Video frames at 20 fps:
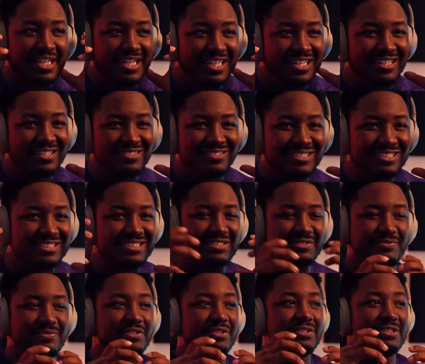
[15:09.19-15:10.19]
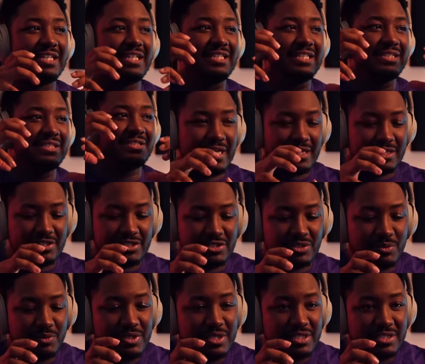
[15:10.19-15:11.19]
ear and it just feels like it's kind of
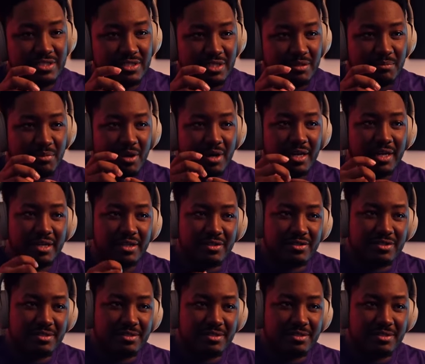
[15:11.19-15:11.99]
squeezing your brain or